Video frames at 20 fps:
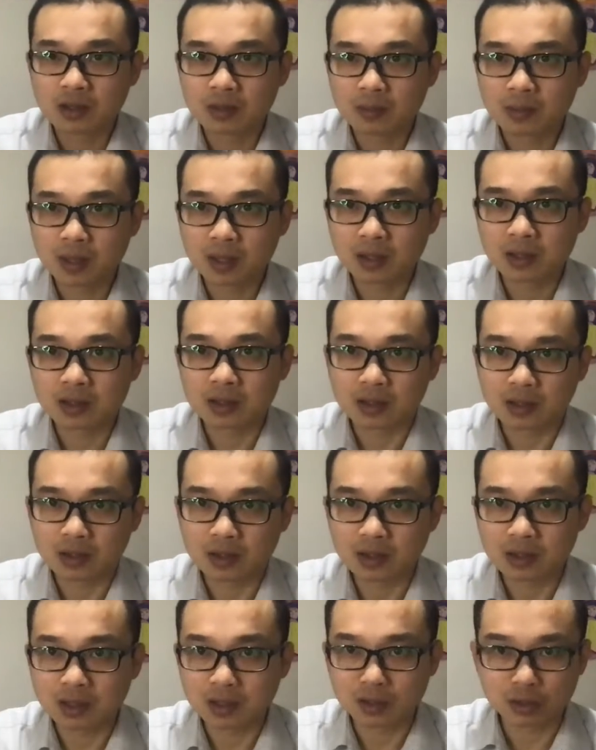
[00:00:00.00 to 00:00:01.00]
right?
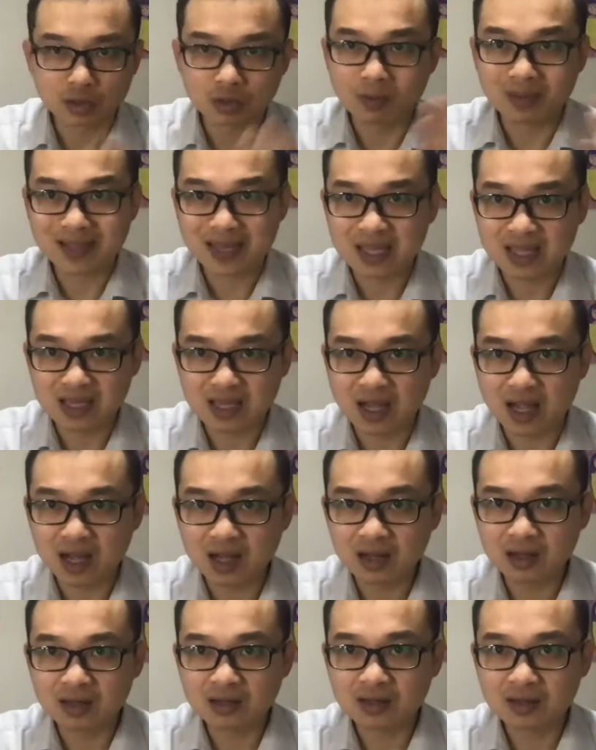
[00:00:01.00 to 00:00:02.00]
They don't know about yin yang,